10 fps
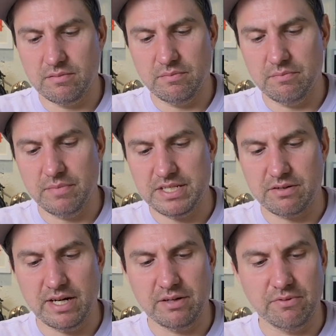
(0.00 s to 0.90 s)
mess
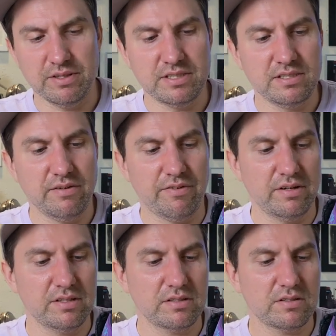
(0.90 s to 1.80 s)
around with
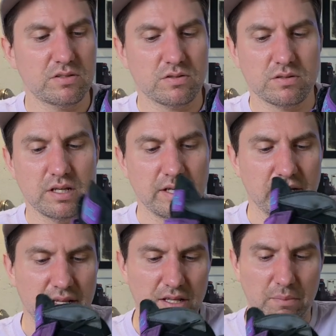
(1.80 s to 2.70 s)
different
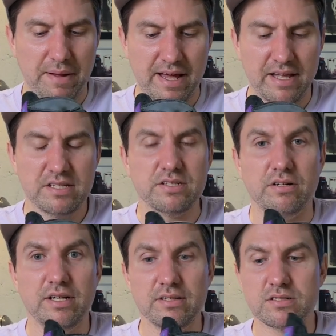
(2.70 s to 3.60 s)
heel pads
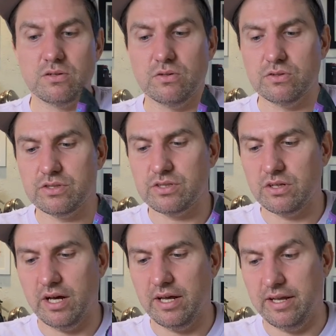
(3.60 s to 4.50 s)
or insoles.
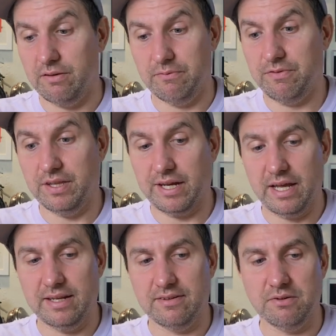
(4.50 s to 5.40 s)
I don't feel like I
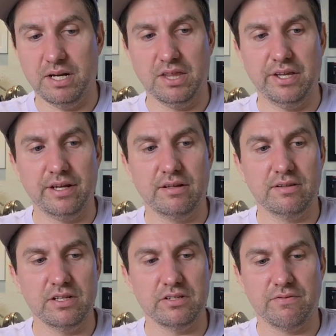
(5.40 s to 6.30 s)
need to do anything.
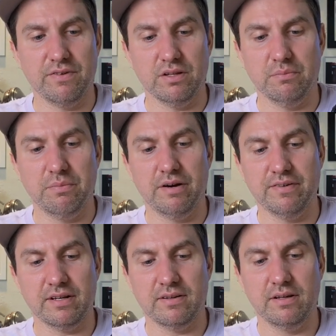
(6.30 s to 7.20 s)
They just feel
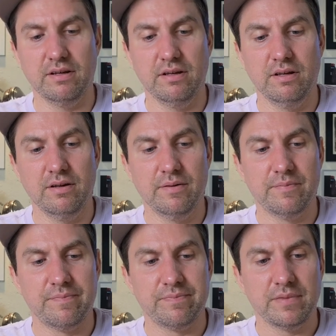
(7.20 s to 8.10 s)
perfect.
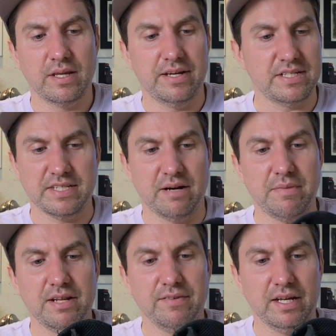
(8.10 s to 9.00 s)
As I said, I'm
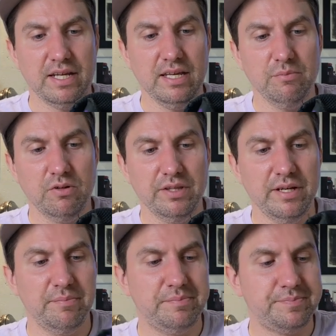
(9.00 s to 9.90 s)
not even going to heat mold them.